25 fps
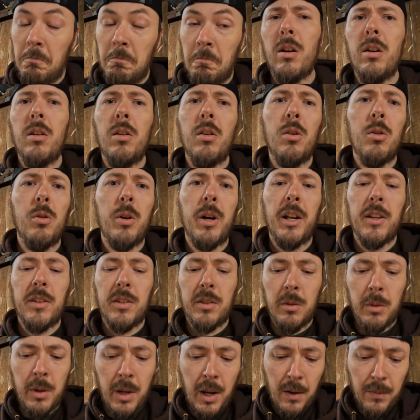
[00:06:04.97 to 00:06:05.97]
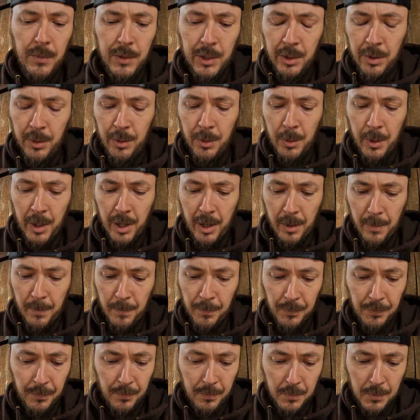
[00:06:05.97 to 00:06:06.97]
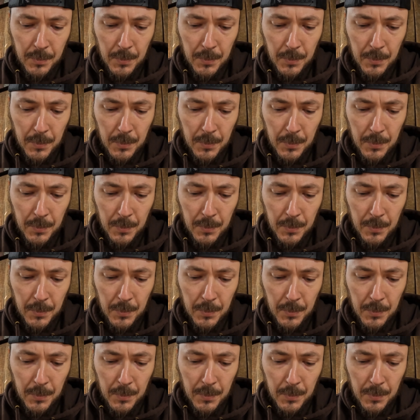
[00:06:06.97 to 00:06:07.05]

oh, I still have to, um,